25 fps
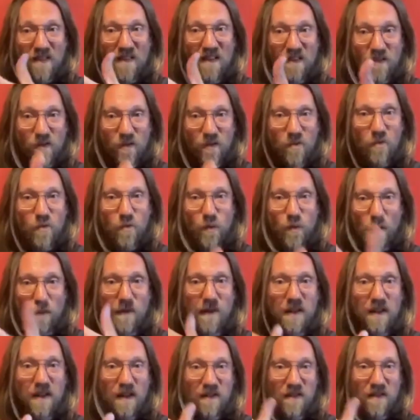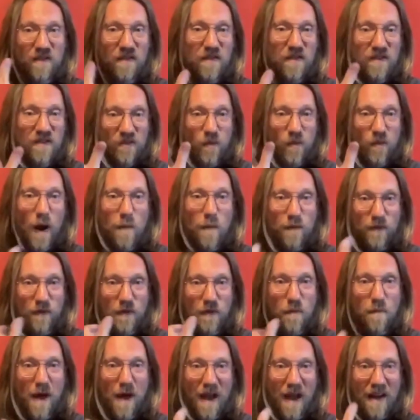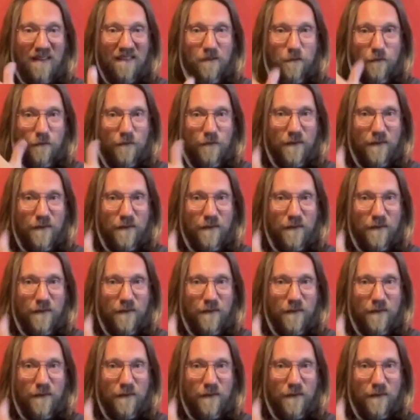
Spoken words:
This, I think that describes the Maxx